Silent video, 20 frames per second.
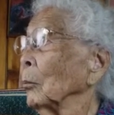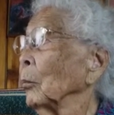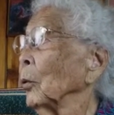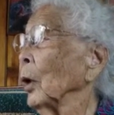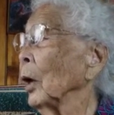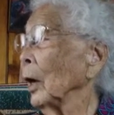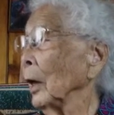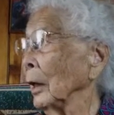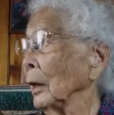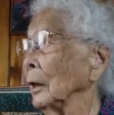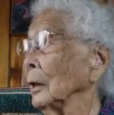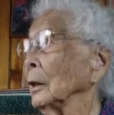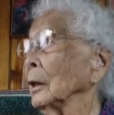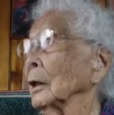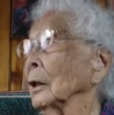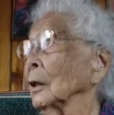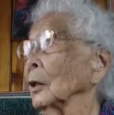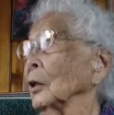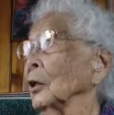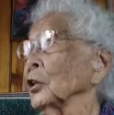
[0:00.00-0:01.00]
pike
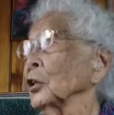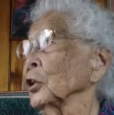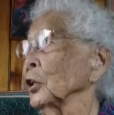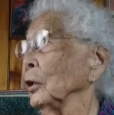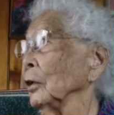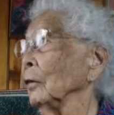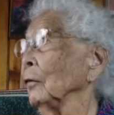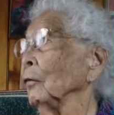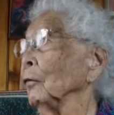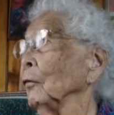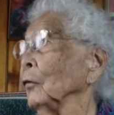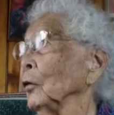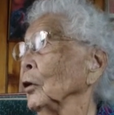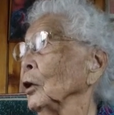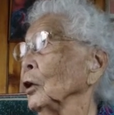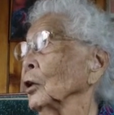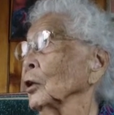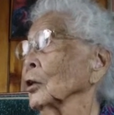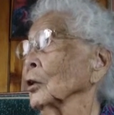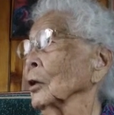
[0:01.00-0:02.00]
and
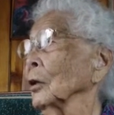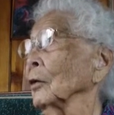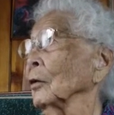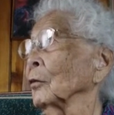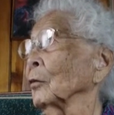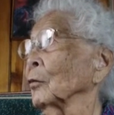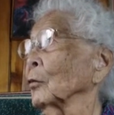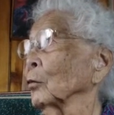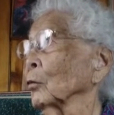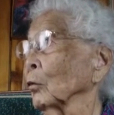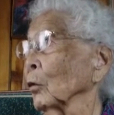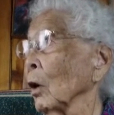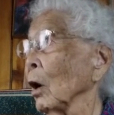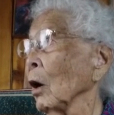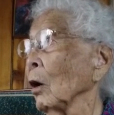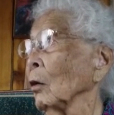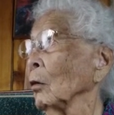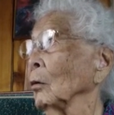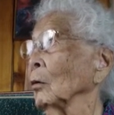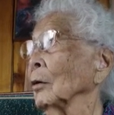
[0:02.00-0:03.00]
sheefish and
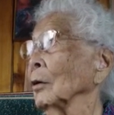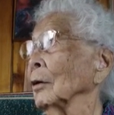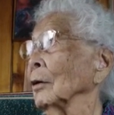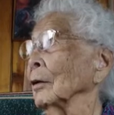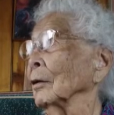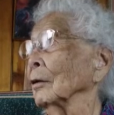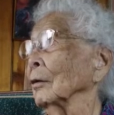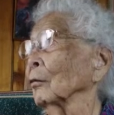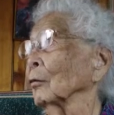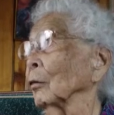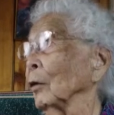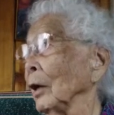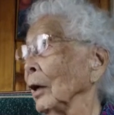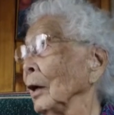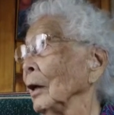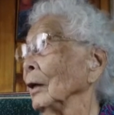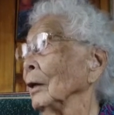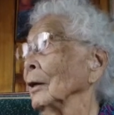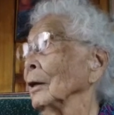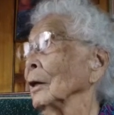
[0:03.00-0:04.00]
trout and
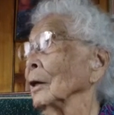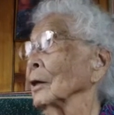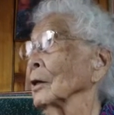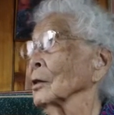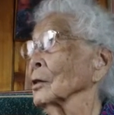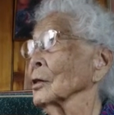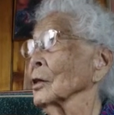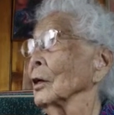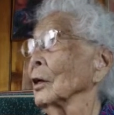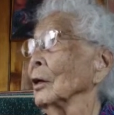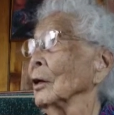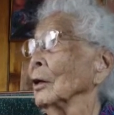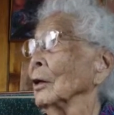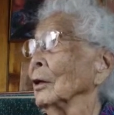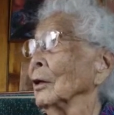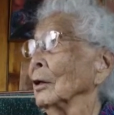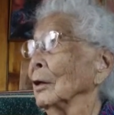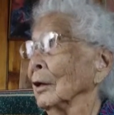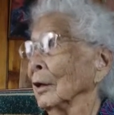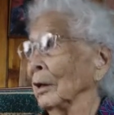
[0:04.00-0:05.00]
graylings
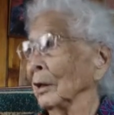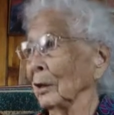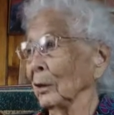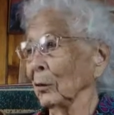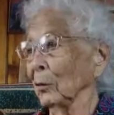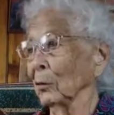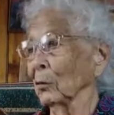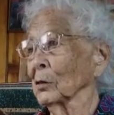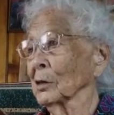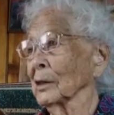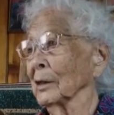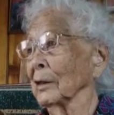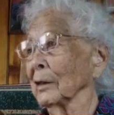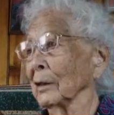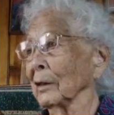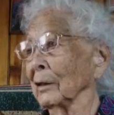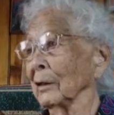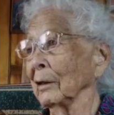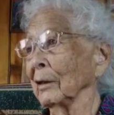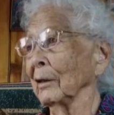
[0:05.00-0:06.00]
and those
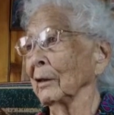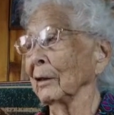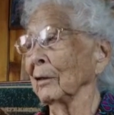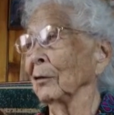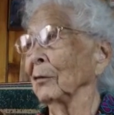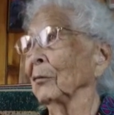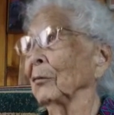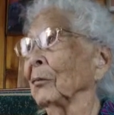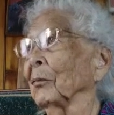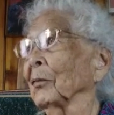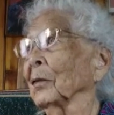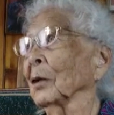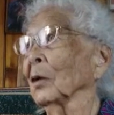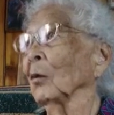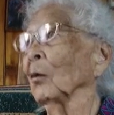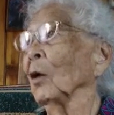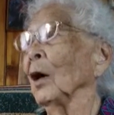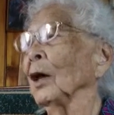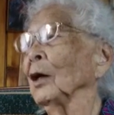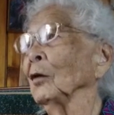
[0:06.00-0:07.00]
little
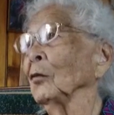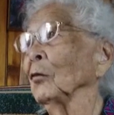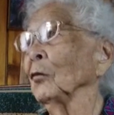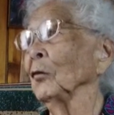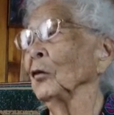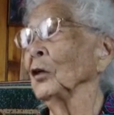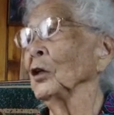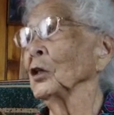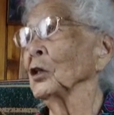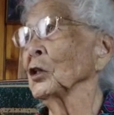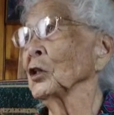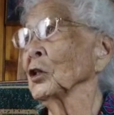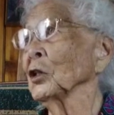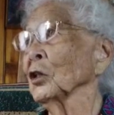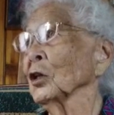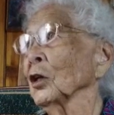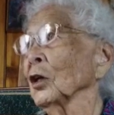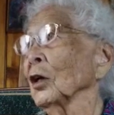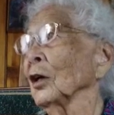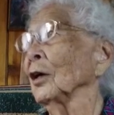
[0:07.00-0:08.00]
white fish.
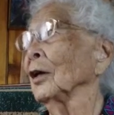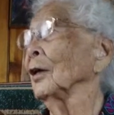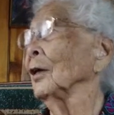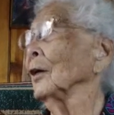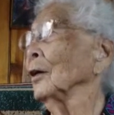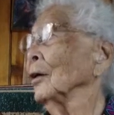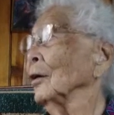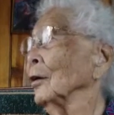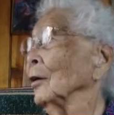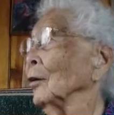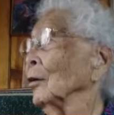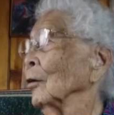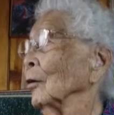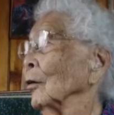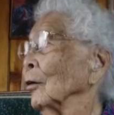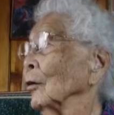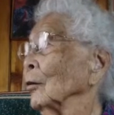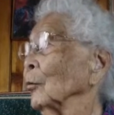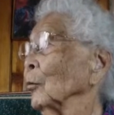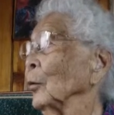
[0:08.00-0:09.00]

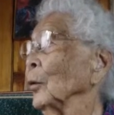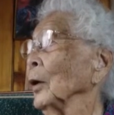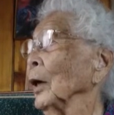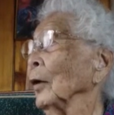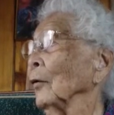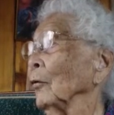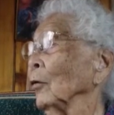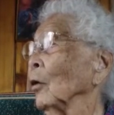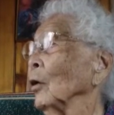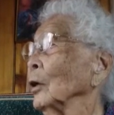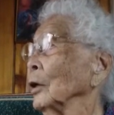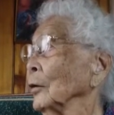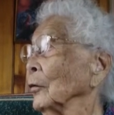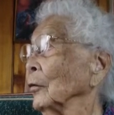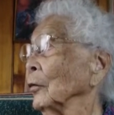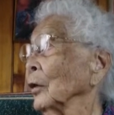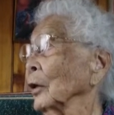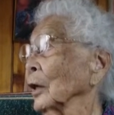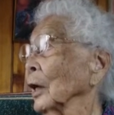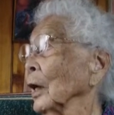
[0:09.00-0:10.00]
We have all
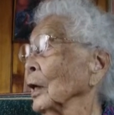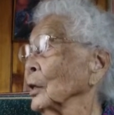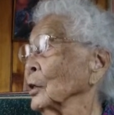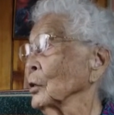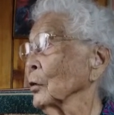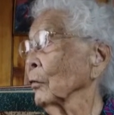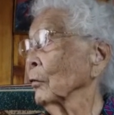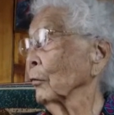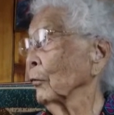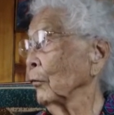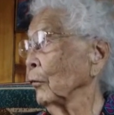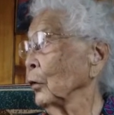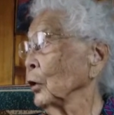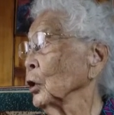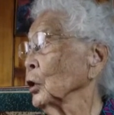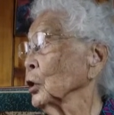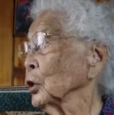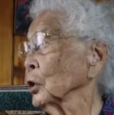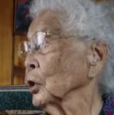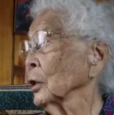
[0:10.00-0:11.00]
different kinds of
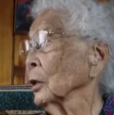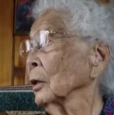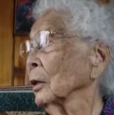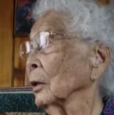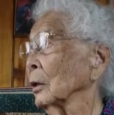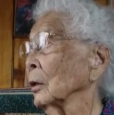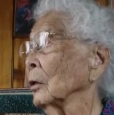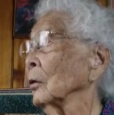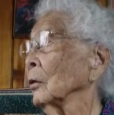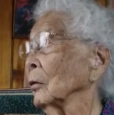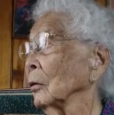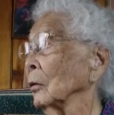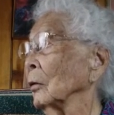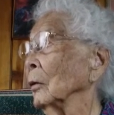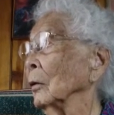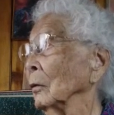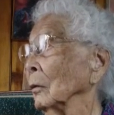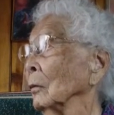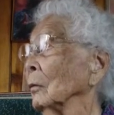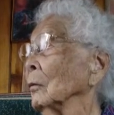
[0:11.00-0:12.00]
fish, you know.